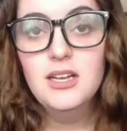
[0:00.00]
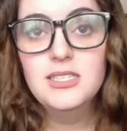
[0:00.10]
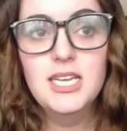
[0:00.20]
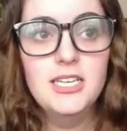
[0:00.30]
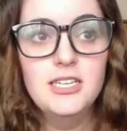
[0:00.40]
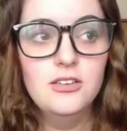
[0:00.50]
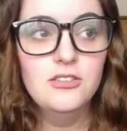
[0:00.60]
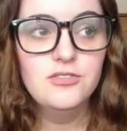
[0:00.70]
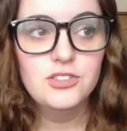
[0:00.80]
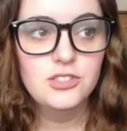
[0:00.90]
taken
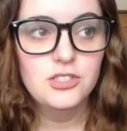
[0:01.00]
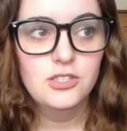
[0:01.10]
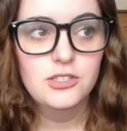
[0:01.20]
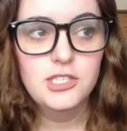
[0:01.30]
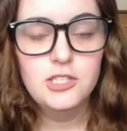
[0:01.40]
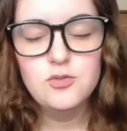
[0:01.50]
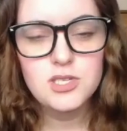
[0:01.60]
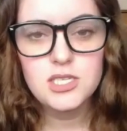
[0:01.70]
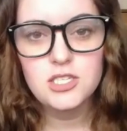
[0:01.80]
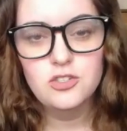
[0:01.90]
over or
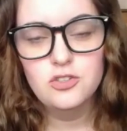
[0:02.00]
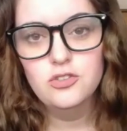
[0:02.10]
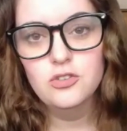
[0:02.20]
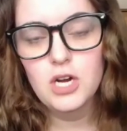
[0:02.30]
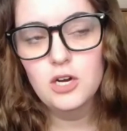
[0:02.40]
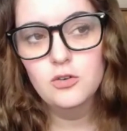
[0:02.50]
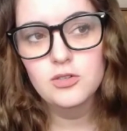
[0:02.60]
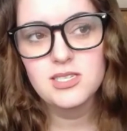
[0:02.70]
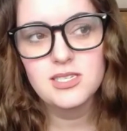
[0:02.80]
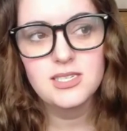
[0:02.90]
used to
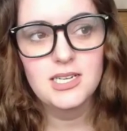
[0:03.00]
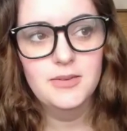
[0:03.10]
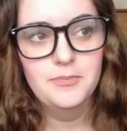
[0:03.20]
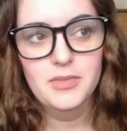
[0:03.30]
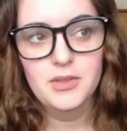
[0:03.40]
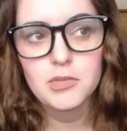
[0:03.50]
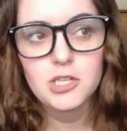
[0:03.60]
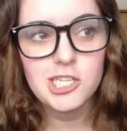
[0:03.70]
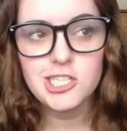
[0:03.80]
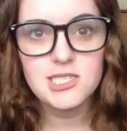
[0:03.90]
host some
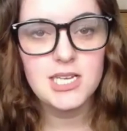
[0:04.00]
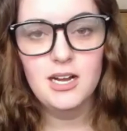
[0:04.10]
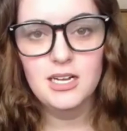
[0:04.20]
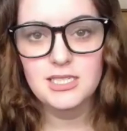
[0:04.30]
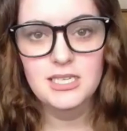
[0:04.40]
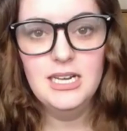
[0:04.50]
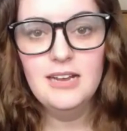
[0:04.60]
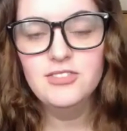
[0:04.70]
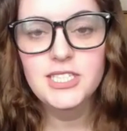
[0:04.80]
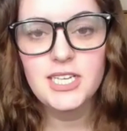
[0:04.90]
malicious content.
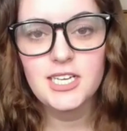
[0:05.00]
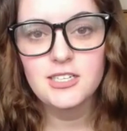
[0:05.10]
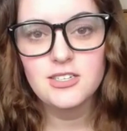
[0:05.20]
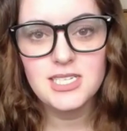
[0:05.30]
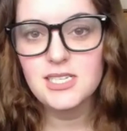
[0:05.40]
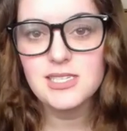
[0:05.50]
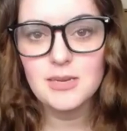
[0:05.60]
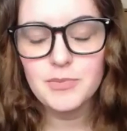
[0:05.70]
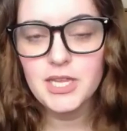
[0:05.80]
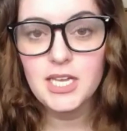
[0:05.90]
Every day you're seeing
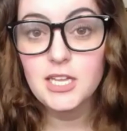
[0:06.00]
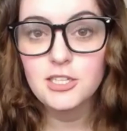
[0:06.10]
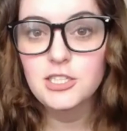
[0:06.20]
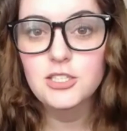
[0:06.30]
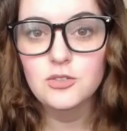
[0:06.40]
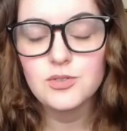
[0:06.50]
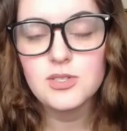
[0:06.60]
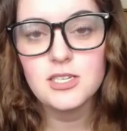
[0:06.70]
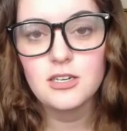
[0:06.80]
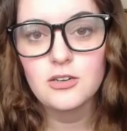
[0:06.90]
something in the news.
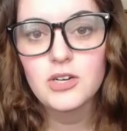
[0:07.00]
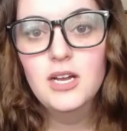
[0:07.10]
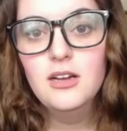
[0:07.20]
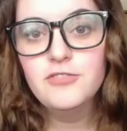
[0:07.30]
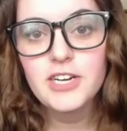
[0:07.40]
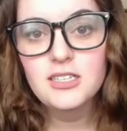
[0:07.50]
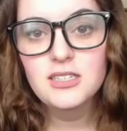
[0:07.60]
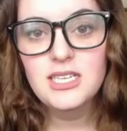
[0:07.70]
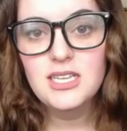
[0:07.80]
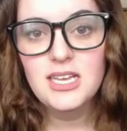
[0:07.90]
So,
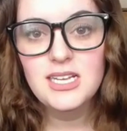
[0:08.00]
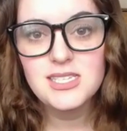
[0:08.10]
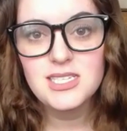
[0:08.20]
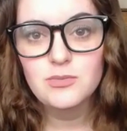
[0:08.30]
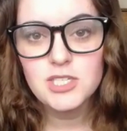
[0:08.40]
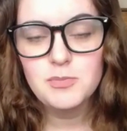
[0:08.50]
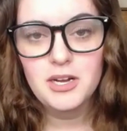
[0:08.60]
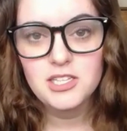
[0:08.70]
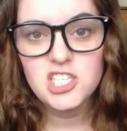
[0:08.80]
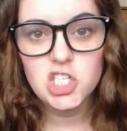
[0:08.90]
frankly, the incident
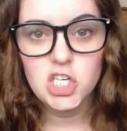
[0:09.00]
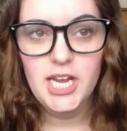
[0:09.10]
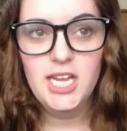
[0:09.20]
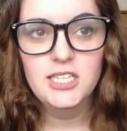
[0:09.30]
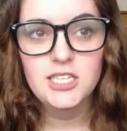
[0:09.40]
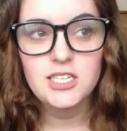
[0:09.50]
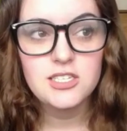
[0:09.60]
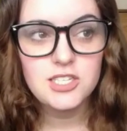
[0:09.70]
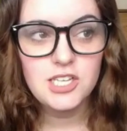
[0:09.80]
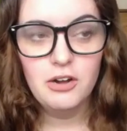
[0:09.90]
response train
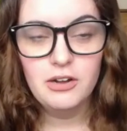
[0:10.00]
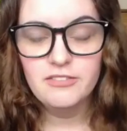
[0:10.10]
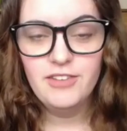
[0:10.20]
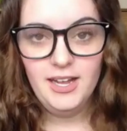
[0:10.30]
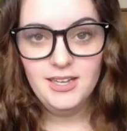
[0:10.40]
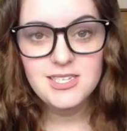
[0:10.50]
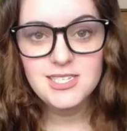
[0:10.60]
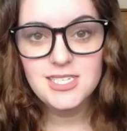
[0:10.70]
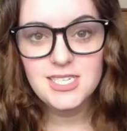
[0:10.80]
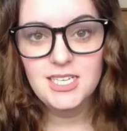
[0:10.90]
is going
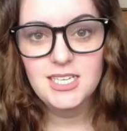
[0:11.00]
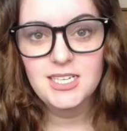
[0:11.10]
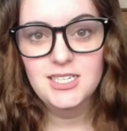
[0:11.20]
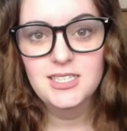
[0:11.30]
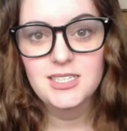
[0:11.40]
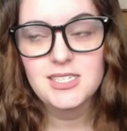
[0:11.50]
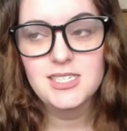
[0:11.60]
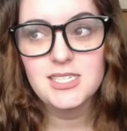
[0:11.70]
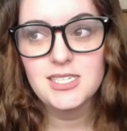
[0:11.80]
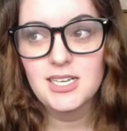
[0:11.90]
fast and
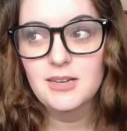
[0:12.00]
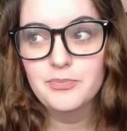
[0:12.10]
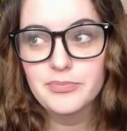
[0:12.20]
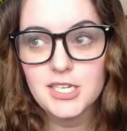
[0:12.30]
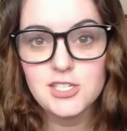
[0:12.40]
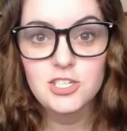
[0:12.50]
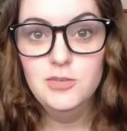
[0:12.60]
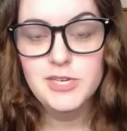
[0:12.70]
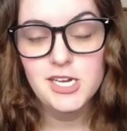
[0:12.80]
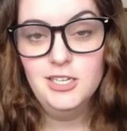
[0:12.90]
um, it's good
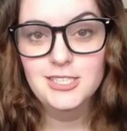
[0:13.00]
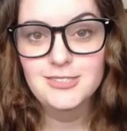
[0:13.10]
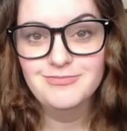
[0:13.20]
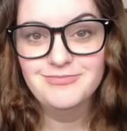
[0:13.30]
to be on it.